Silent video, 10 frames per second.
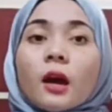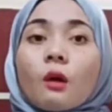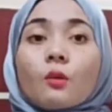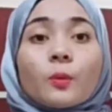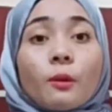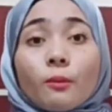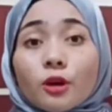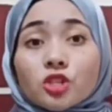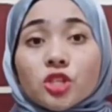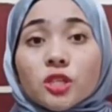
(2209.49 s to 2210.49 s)
our
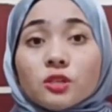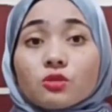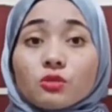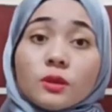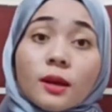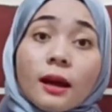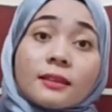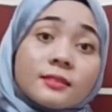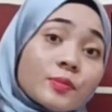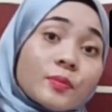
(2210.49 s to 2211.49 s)
promotion to the
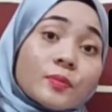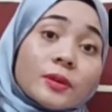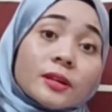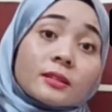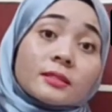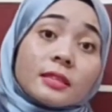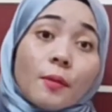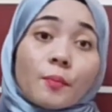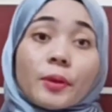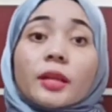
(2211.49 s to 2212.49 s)
customer
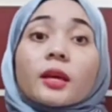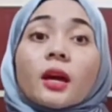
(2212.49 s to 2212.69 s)
segment,